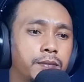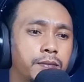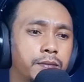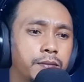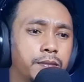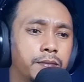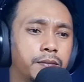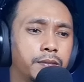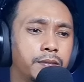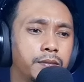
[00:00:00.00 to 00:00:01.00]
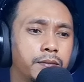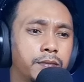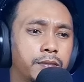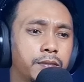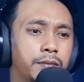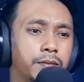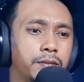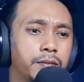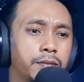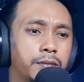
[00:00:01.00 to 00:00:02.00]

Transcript: The person shown says nothing.